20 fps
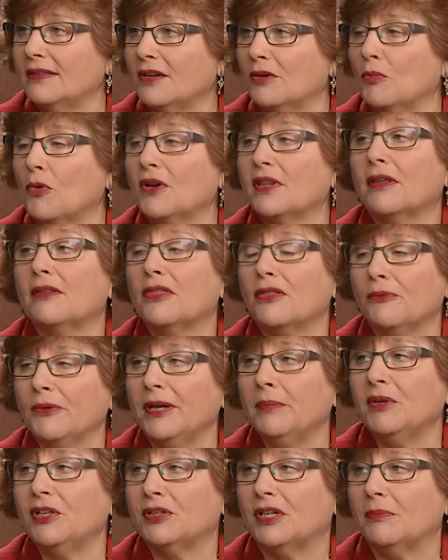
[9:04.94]
There are more than 3
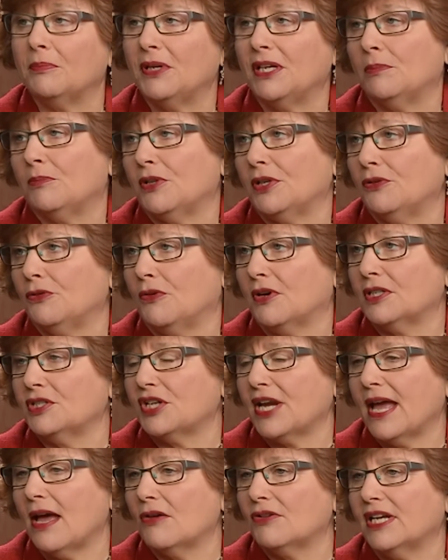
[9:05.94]
million people in Orange
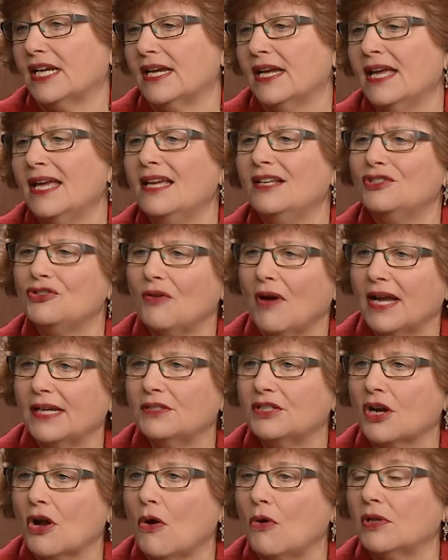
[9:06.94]
County. Trying
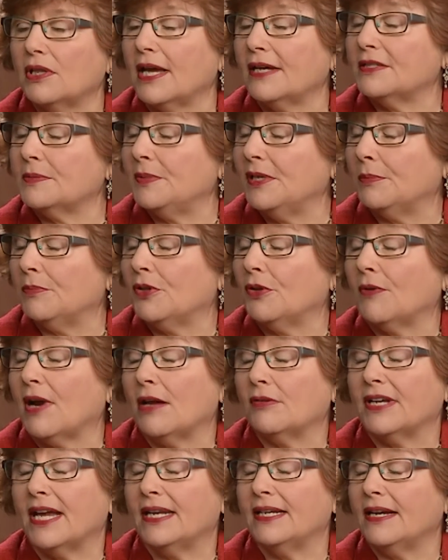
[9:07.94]
to coalesce people
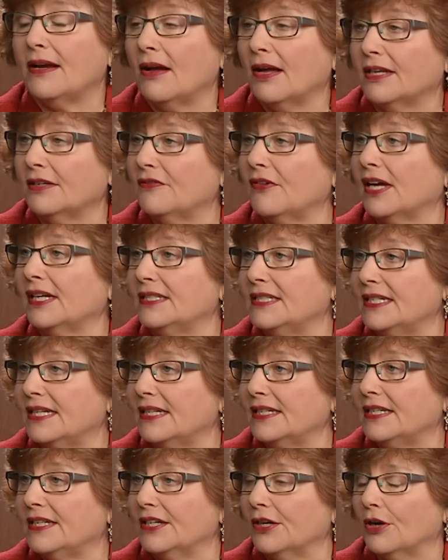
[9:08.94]
around any kind of idea
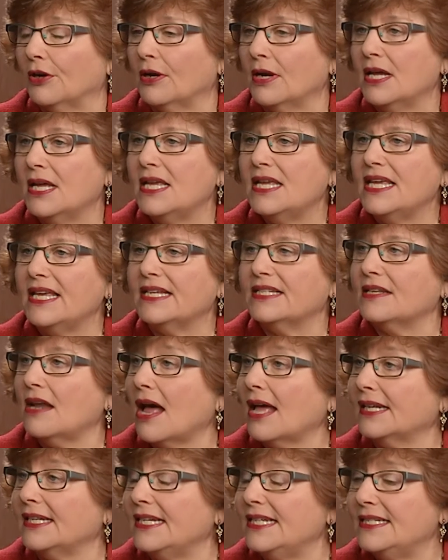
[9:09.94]
here is
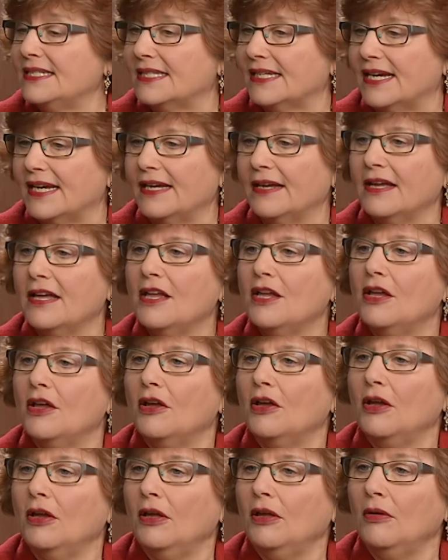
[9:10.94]
not easy.
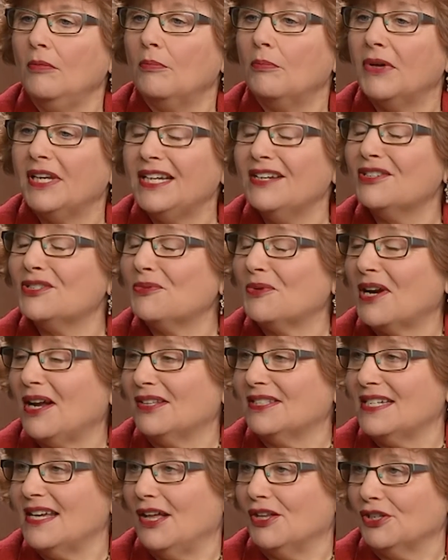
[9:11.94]
But here's what I'll
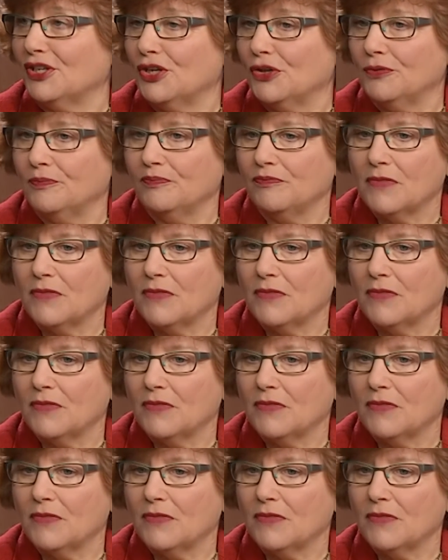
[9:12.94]
tell you.